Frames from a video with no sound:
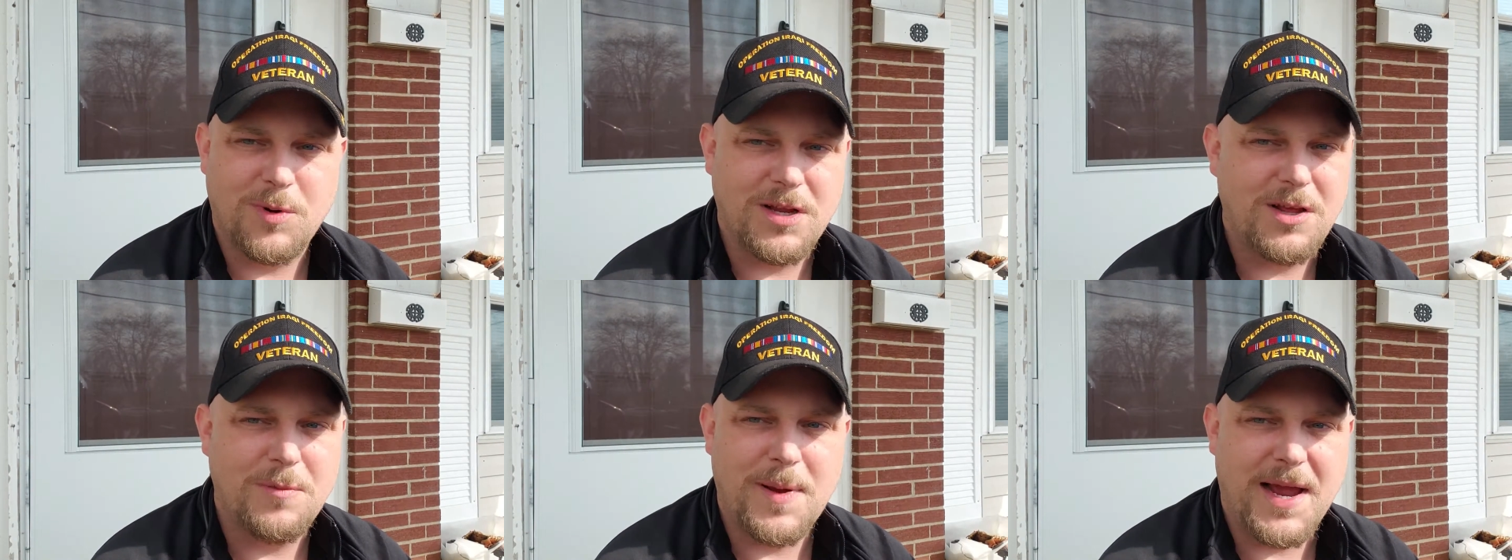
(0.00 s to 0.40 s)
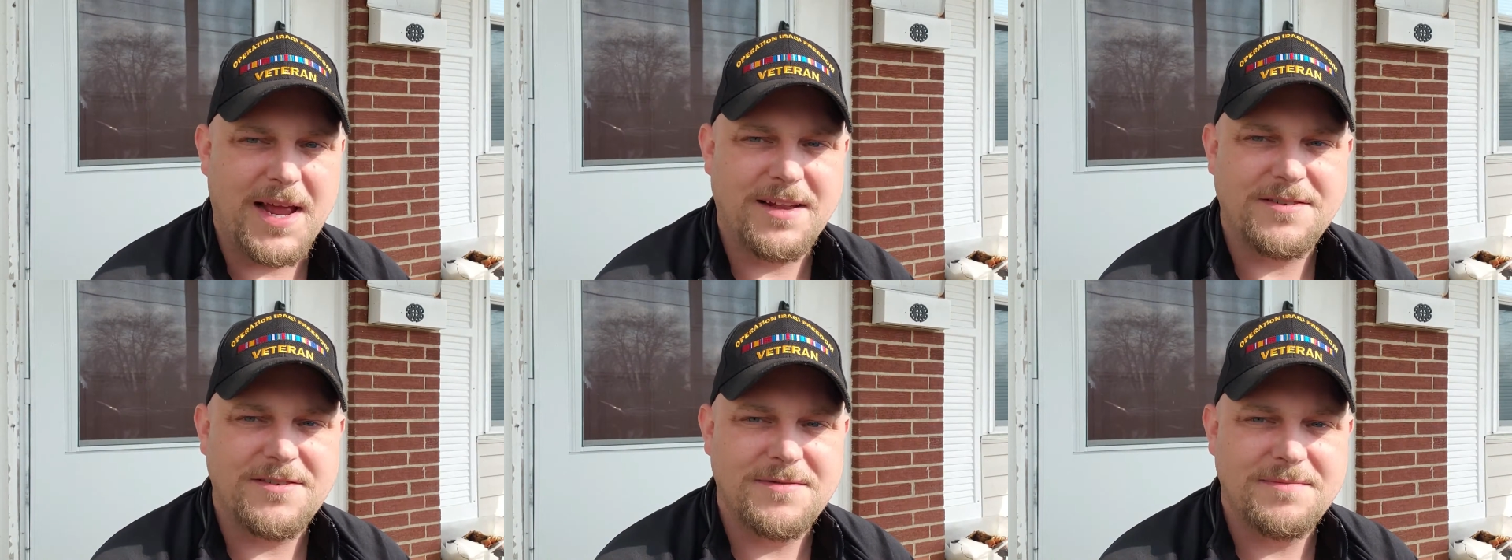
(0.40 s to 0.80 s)
Brillo
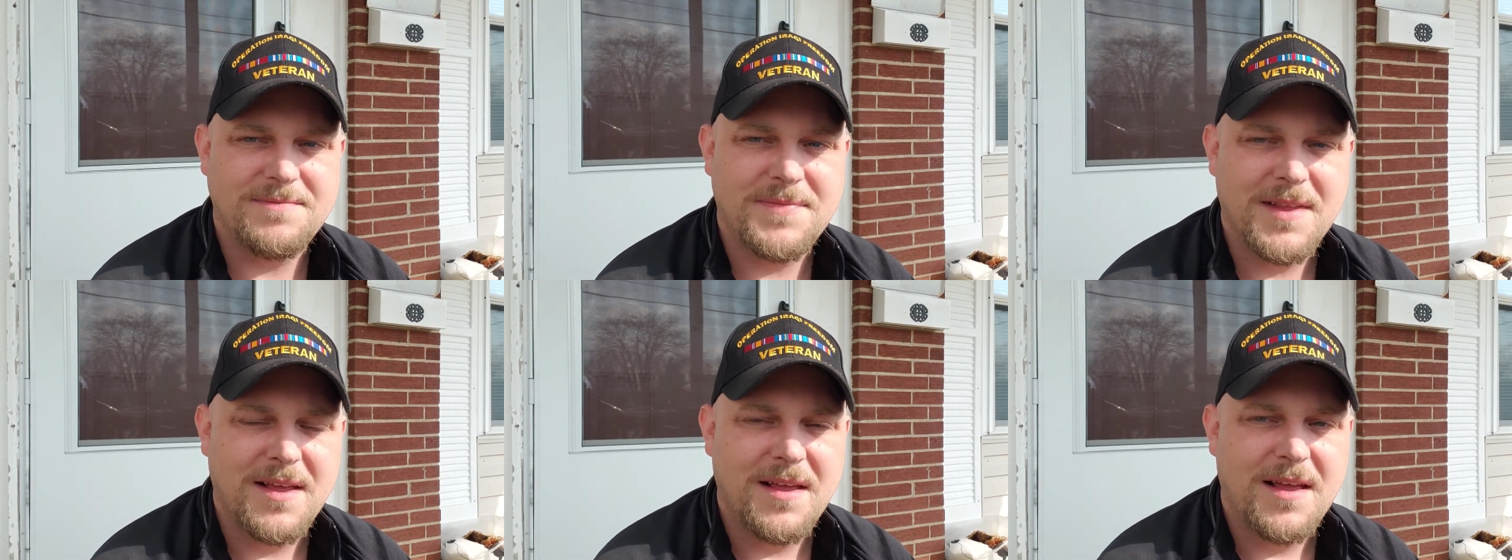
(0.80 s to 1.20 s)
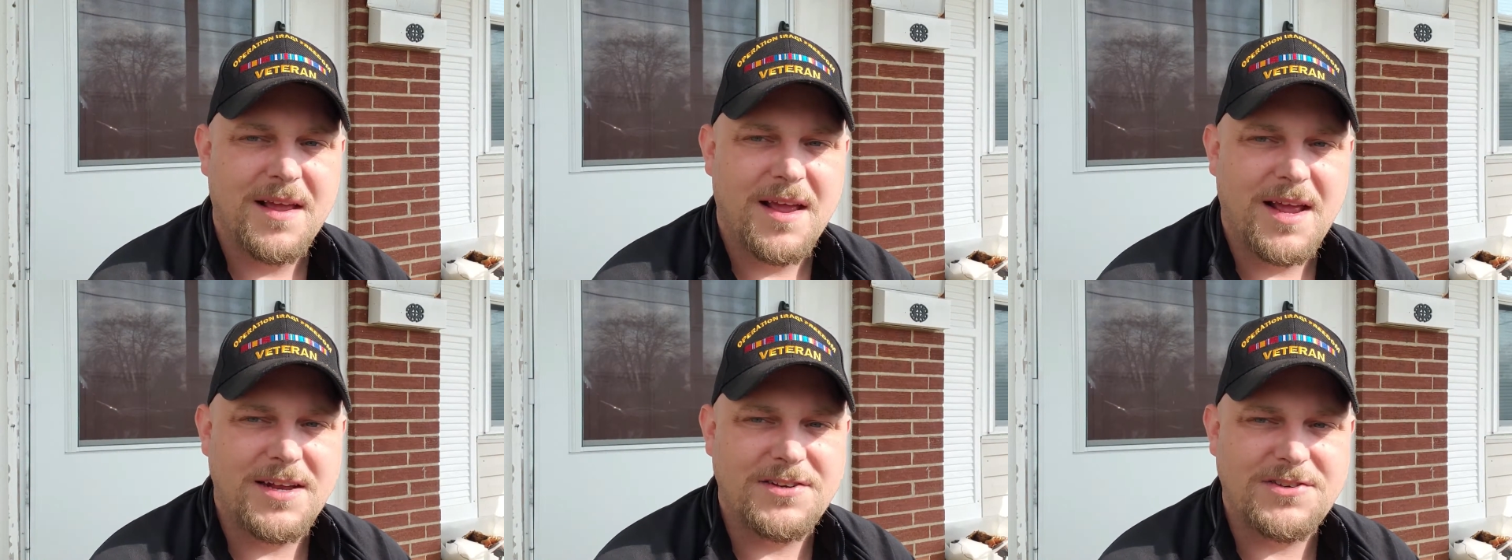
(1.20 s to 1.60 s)
pads.
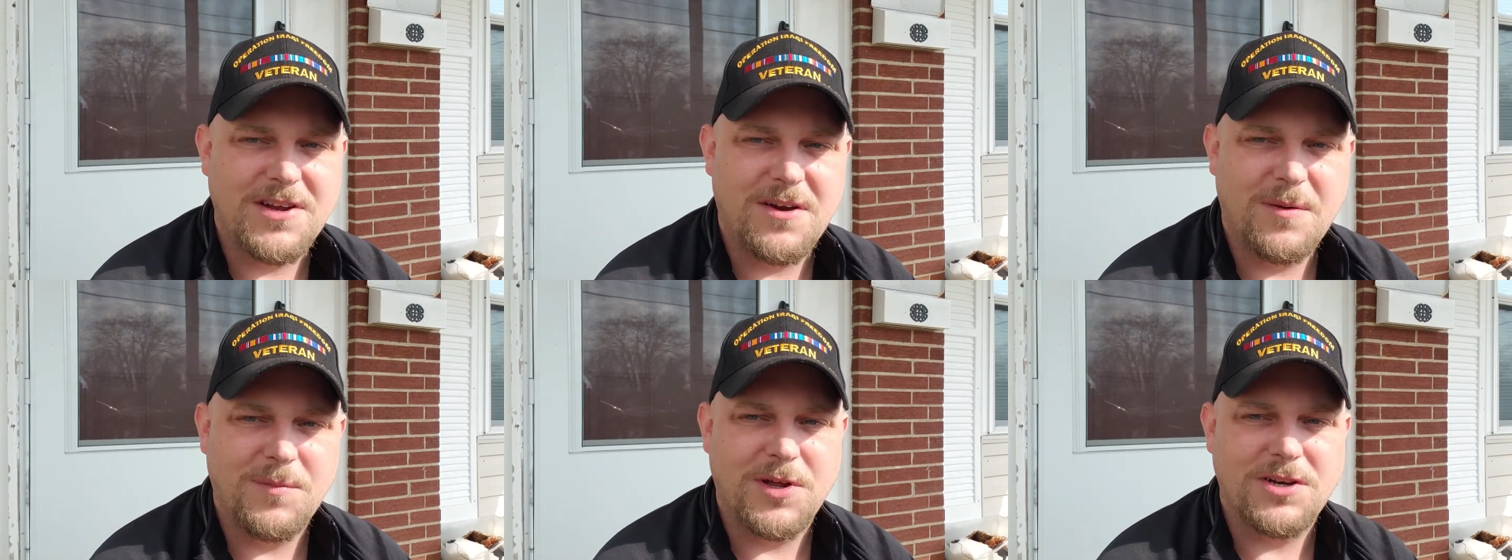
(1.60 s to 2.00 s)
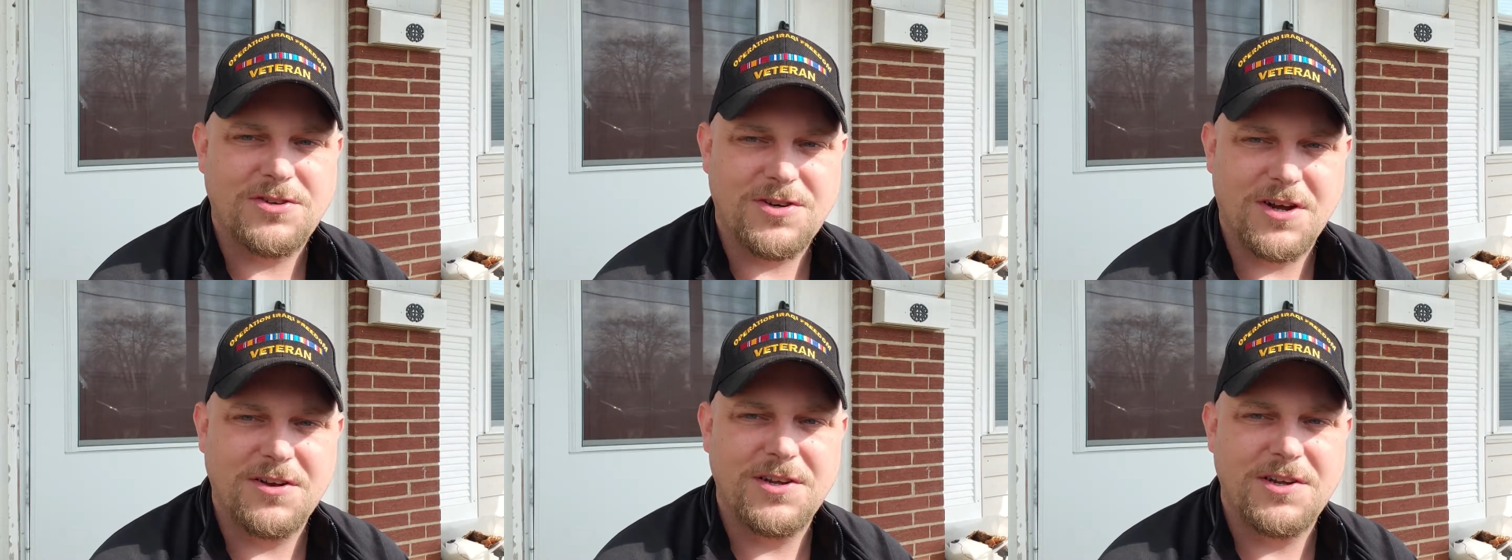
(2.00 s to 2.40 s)
And so I'm going to
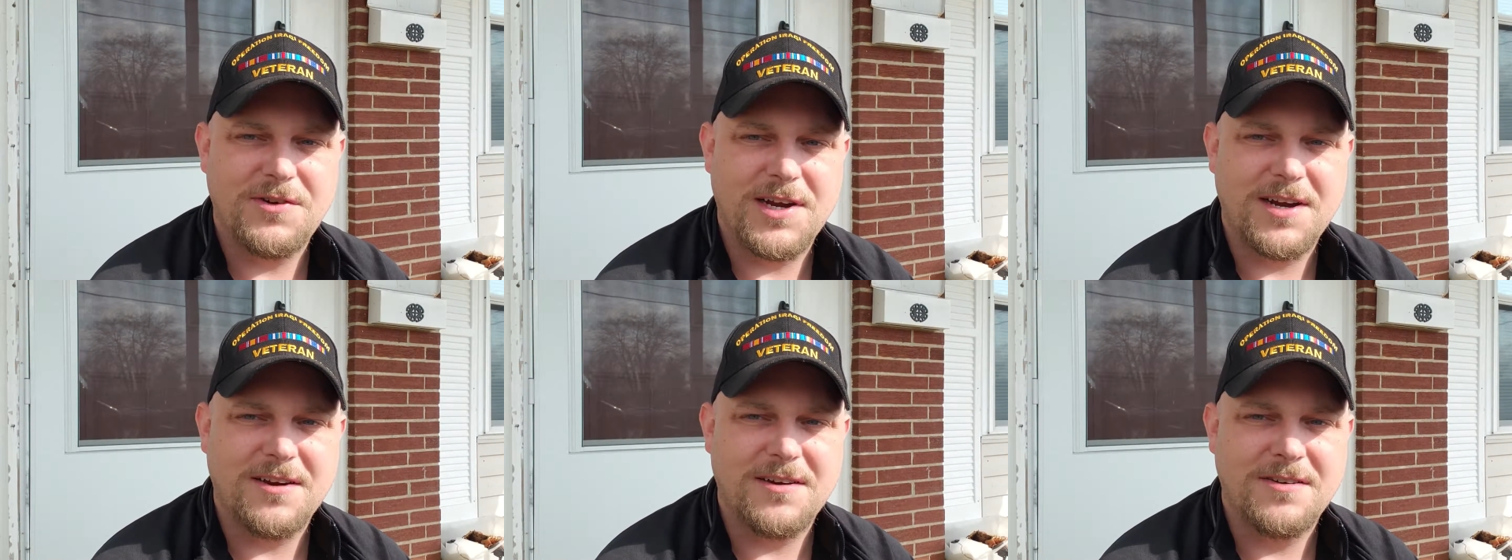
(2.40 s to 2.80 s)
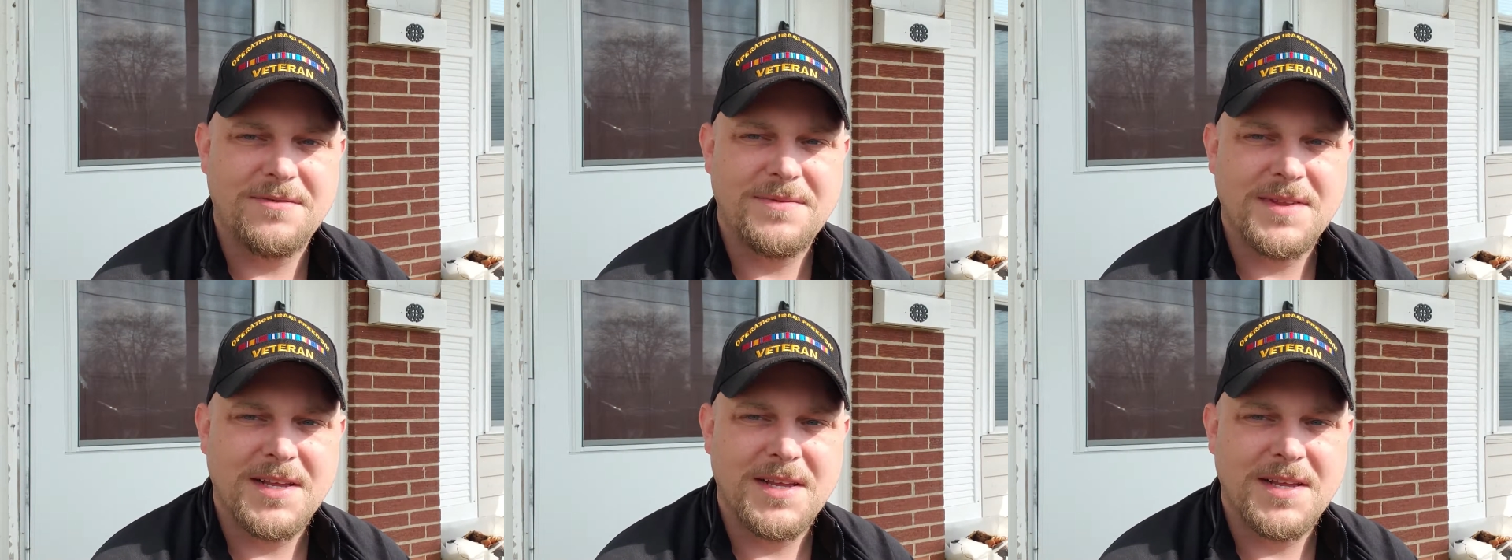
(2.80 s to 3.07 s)
show you here